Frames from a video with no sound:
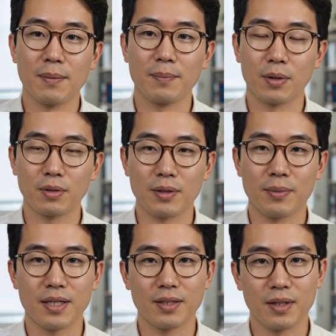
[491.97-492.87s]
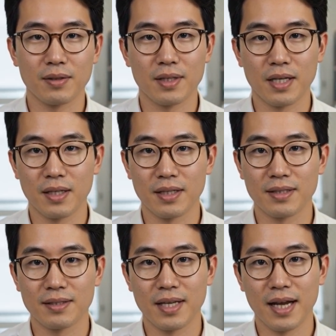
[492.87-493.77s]
built on Microsoft's
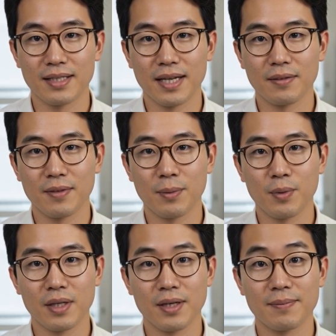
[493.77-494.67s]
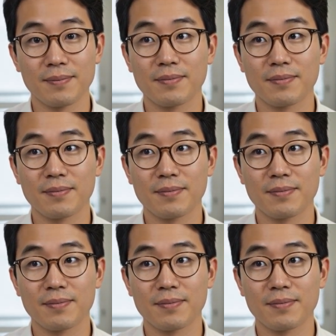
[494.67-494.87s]
current .NET framework,